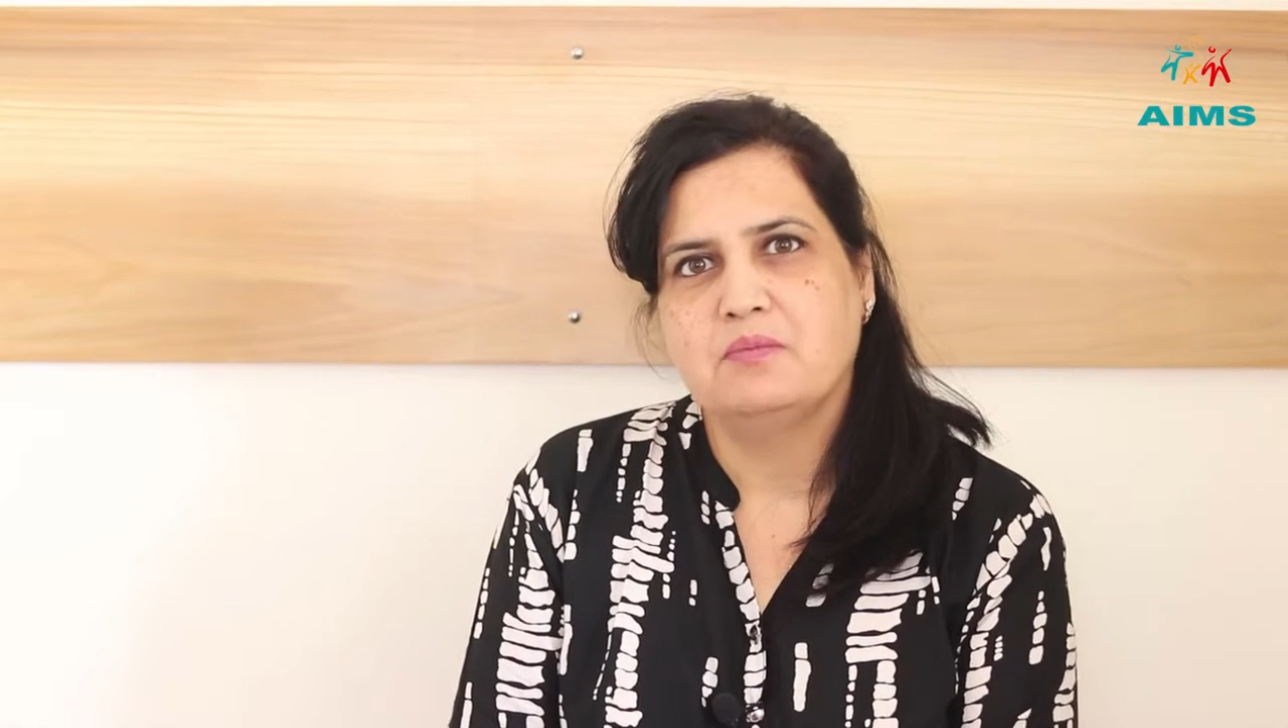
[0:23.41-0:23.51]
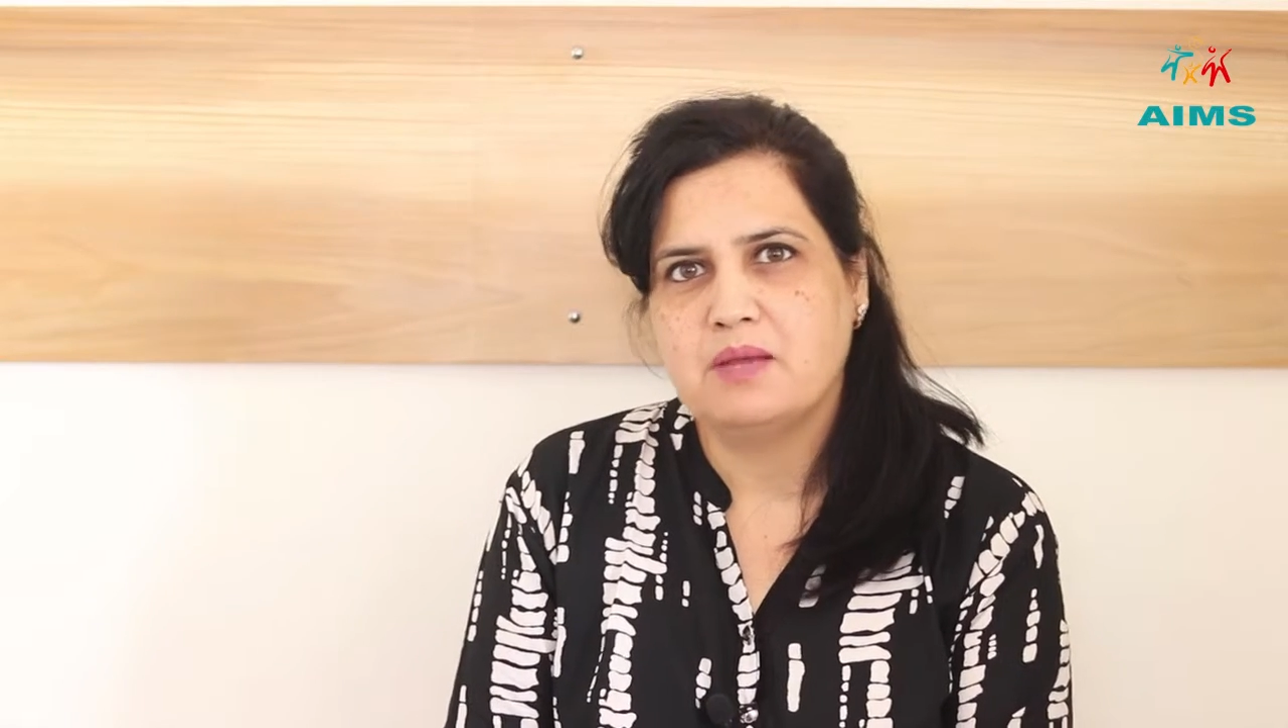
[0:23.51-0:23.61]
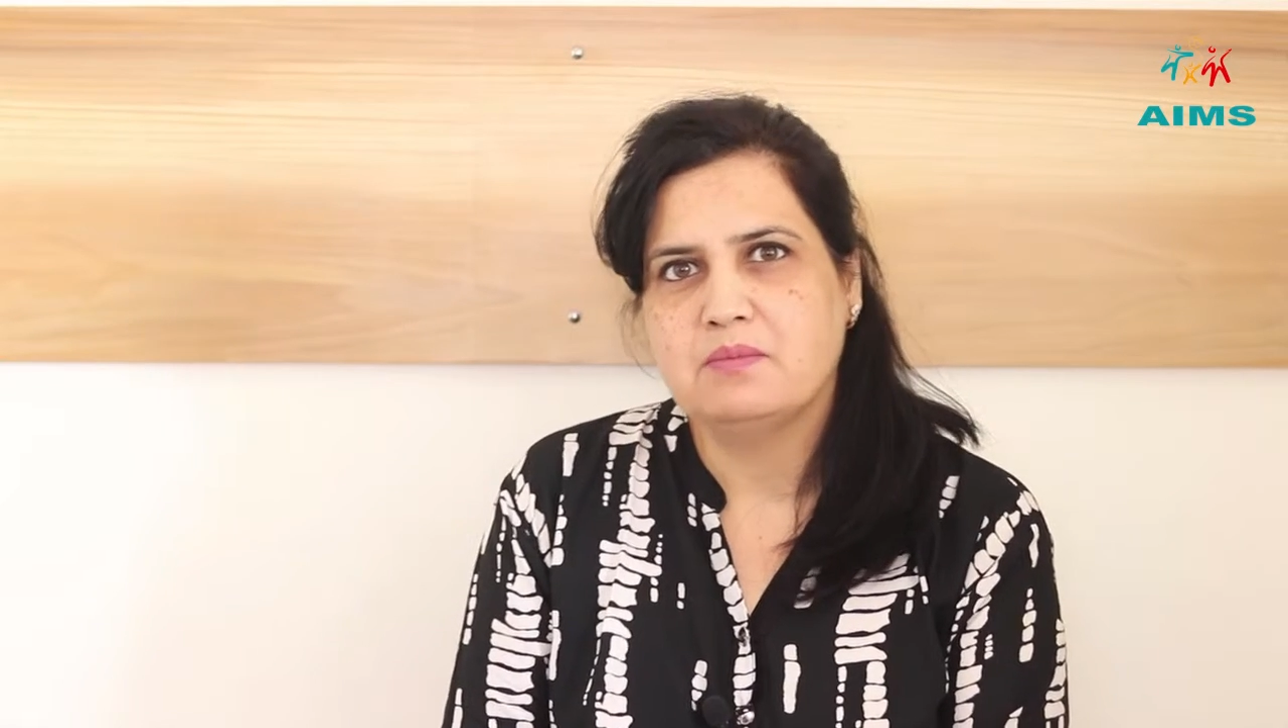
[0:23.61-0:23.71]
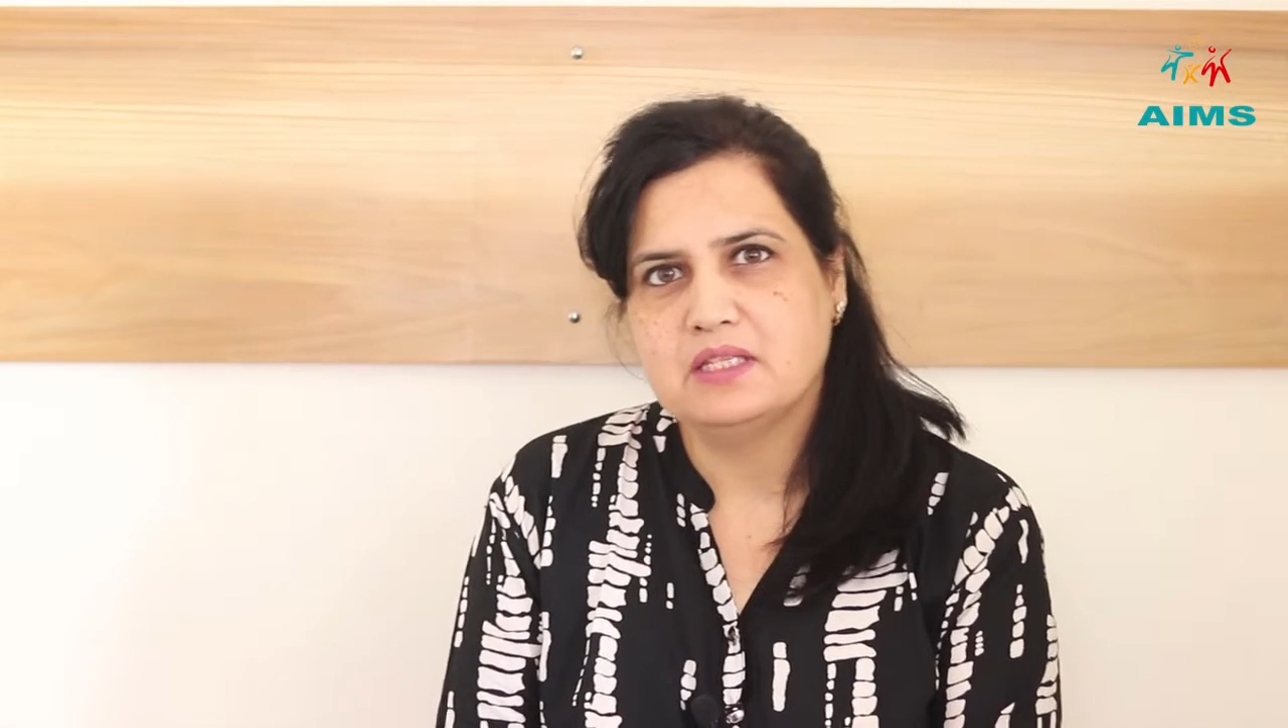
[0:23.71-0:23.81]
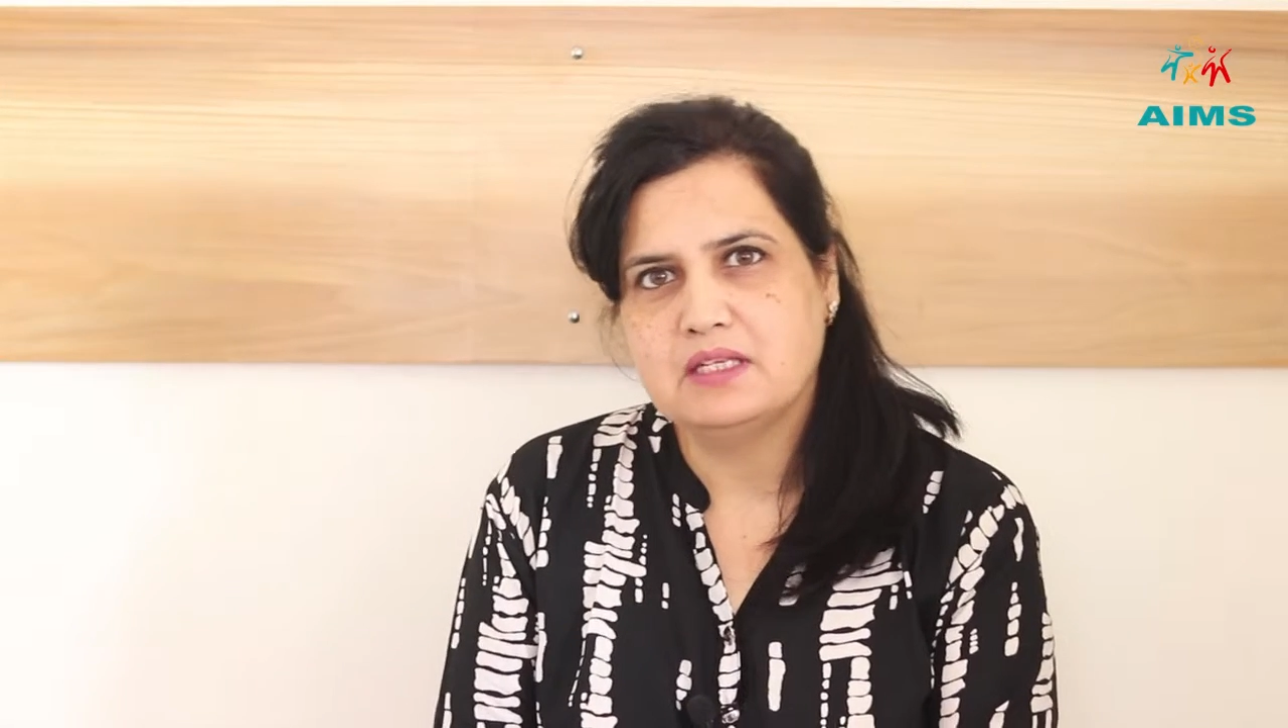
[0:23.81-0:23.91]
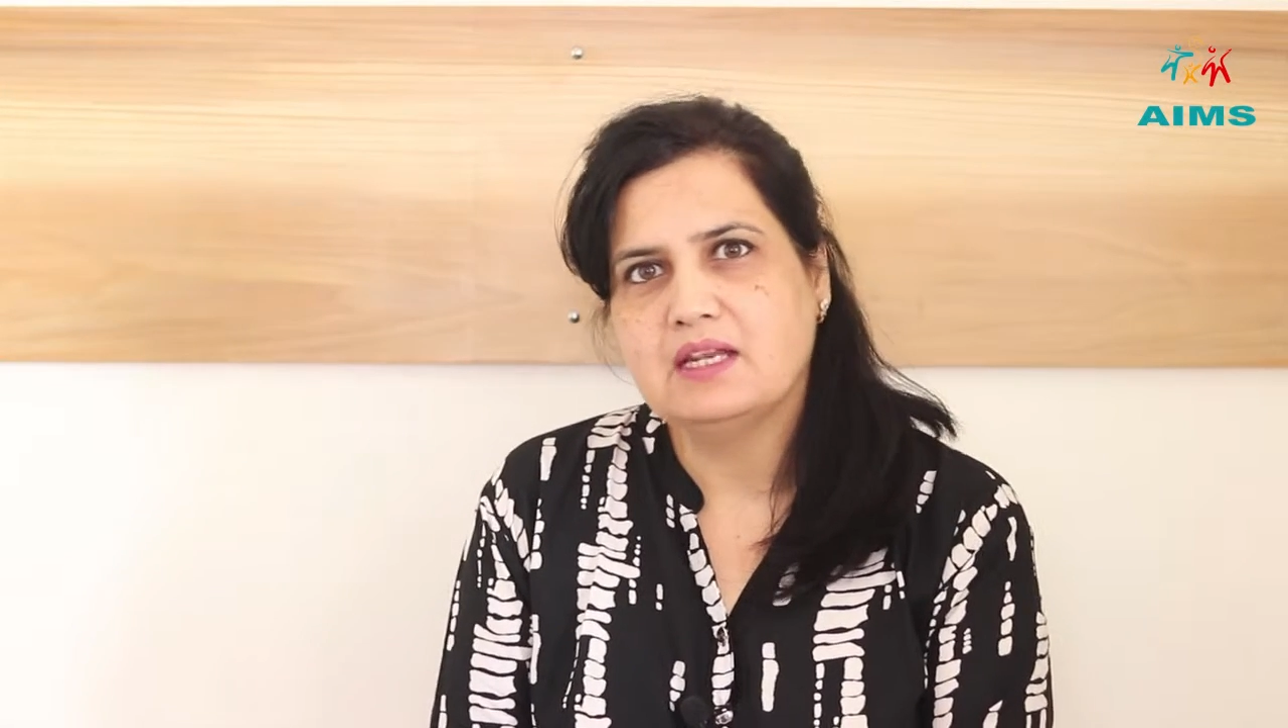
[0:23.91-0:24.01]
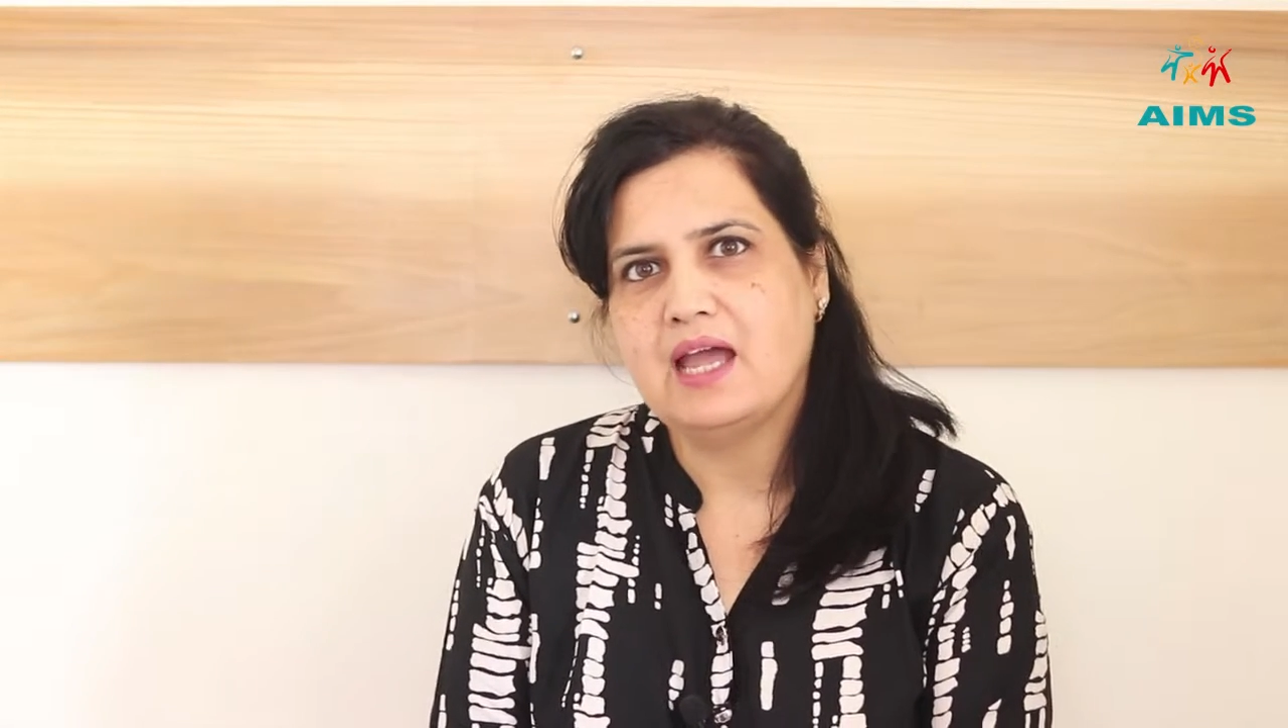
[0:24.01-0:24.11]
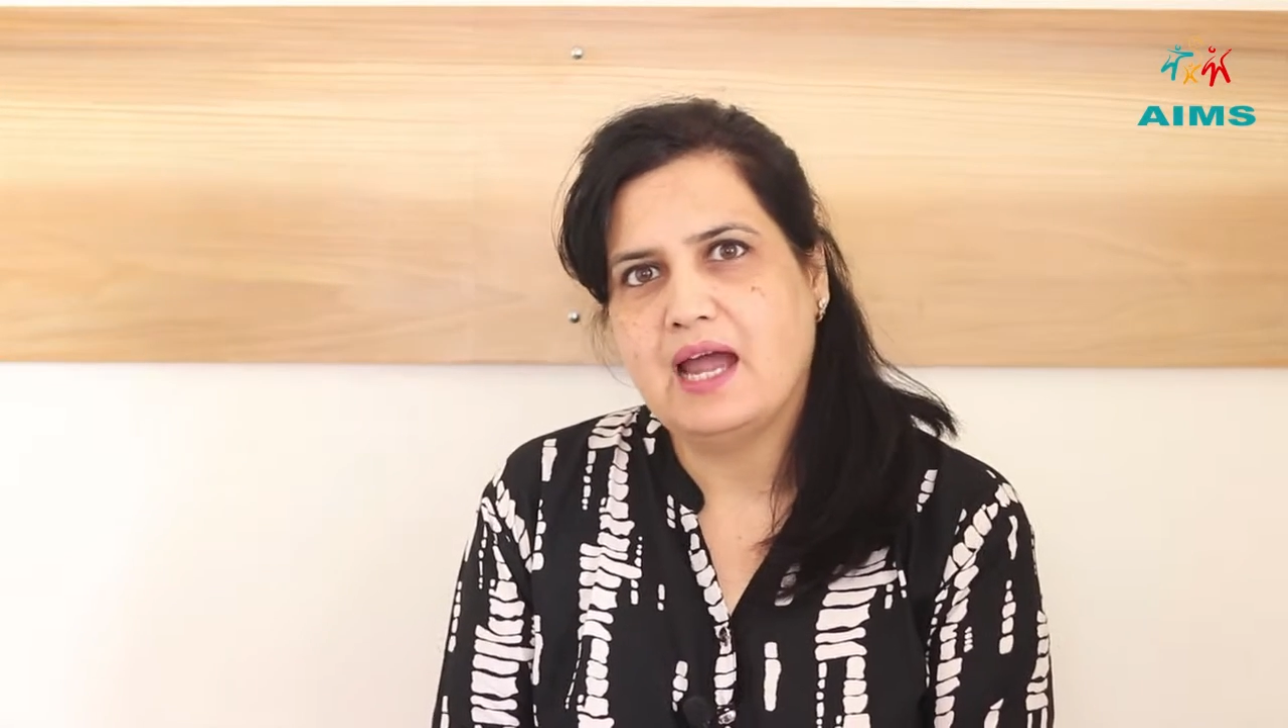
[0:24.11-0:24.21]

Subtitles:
my mother